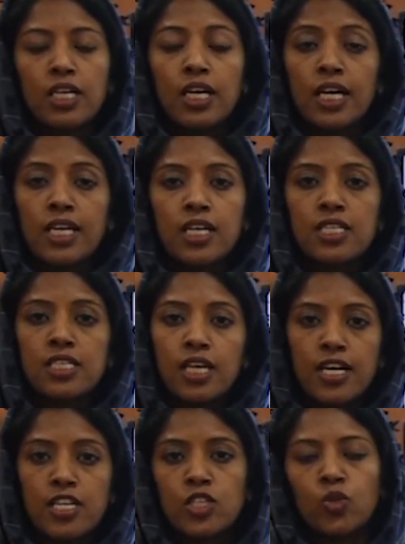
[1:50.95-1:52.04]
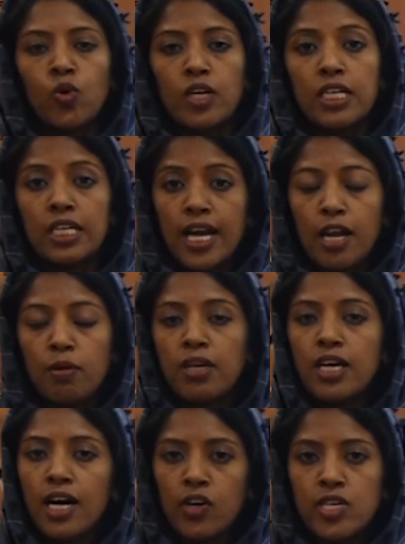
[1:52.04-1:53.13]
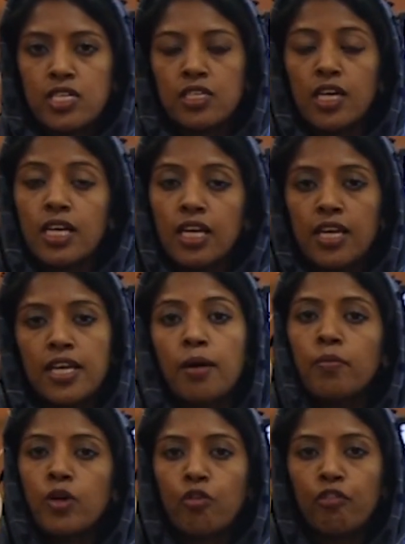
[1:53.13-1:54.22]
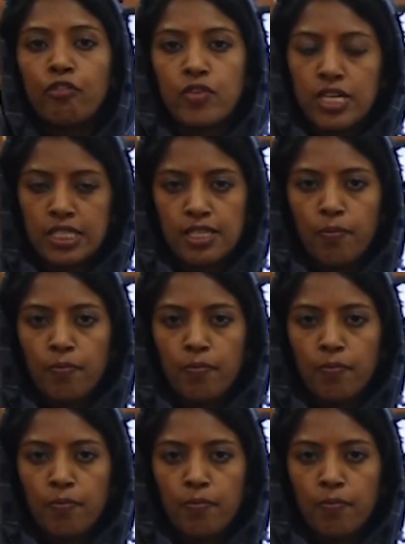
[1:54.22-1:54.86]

in a crystalline solid can be arranged in a number of ways.